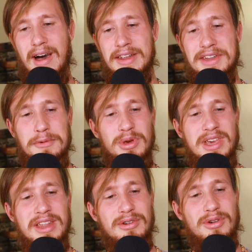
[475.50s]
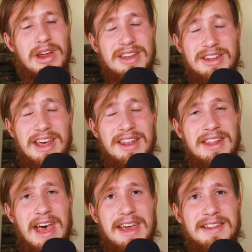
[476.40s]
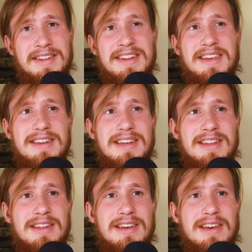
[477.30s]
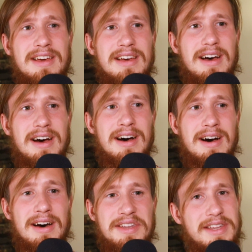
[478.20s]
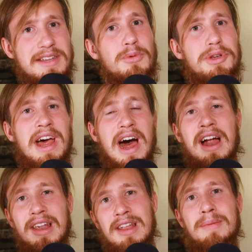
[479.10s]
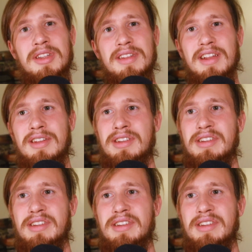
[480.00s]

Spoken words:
that we can create it. And I see that there are limits and